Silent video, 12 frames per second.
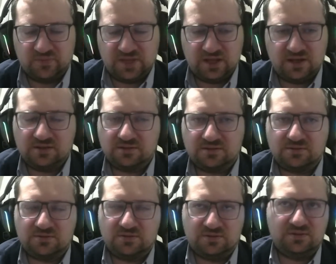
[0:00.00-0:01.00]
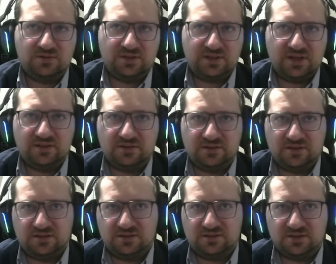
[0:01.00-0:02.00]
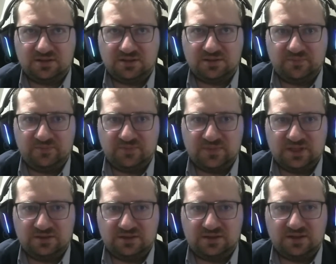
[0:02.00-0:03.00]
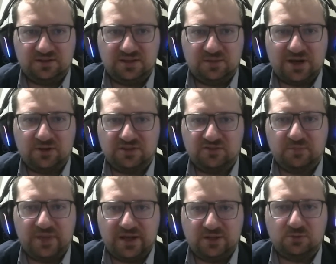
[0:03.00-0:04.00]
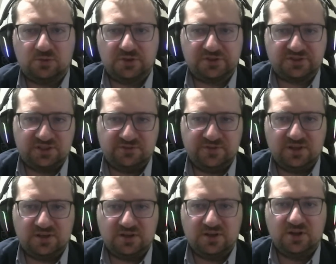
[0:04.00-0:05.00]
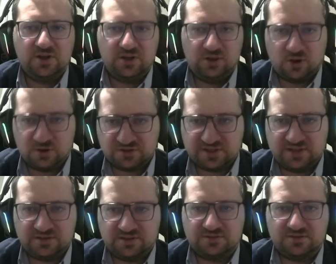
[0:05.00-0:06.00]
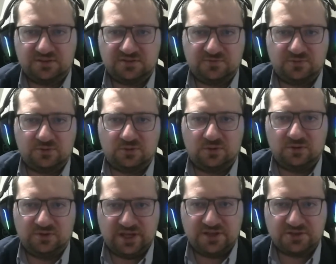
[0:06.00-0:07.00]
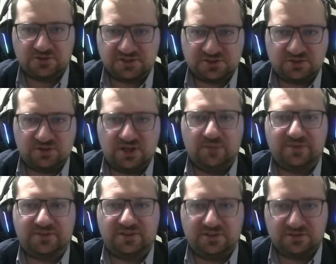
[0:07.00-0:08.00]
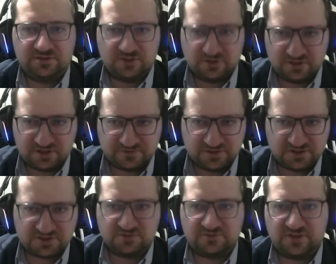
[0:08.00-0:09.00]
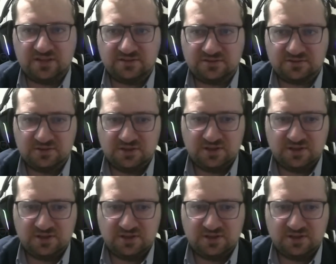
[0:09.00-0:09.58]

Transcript: And again, in the amount of men who are serving long sentences for dangerous crimes, and this is not their first offense,